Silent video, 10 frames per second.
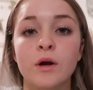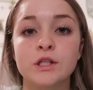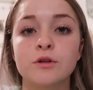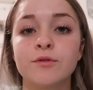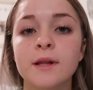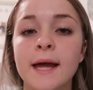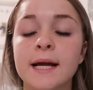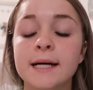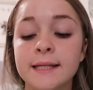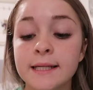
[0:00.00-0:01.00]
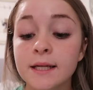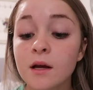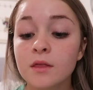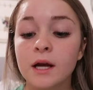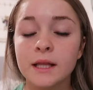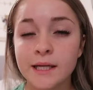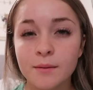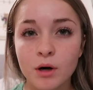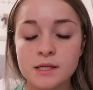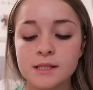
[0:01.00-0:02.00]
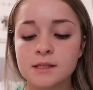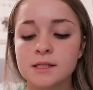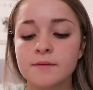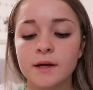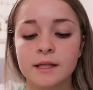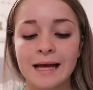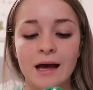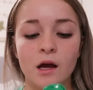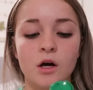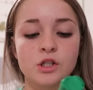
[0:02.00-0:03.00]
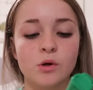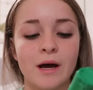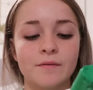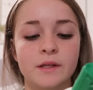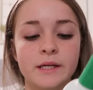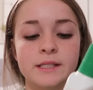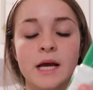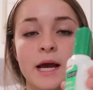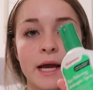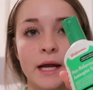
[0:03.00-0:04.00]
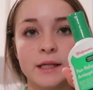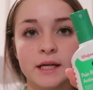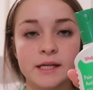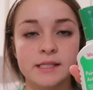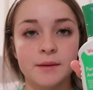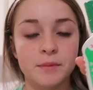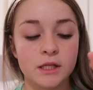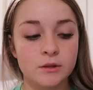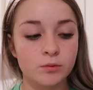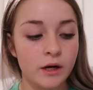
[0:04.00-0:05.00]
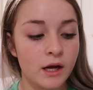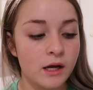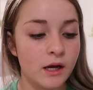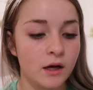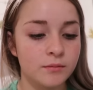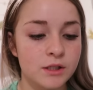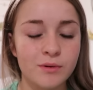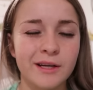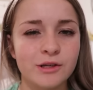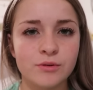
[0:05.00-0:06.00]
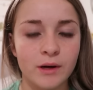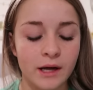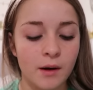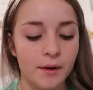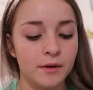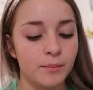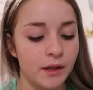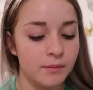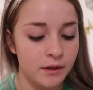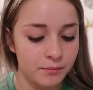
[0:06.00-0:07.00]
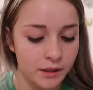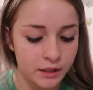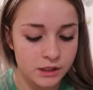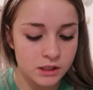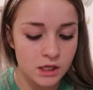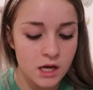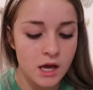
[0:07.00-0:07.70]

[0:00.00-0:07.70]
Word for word: Okay, so for like cleaning, the cleaning process and stuff like that, I also have this antiseptic spray. Um, that's what I used when I got my belly button pierced.